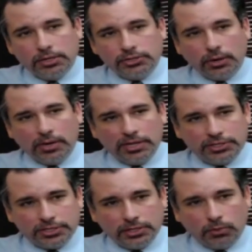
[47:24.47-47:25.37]
So
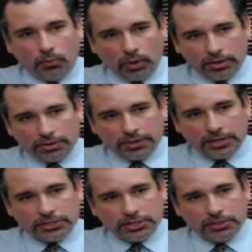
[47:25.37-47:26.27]
it's one of the
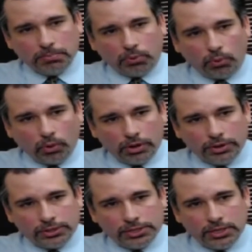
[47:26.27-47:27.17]
things that's
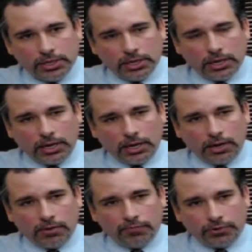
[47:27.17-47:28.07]
important
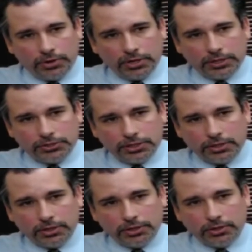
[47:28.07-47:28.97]
for you to
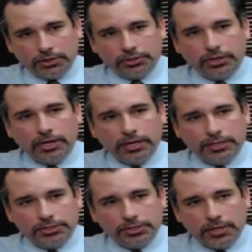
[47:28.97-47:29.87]
consider in your attorney
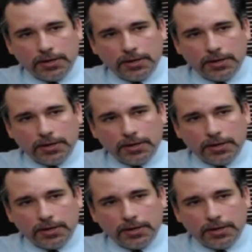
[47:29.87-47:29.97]
is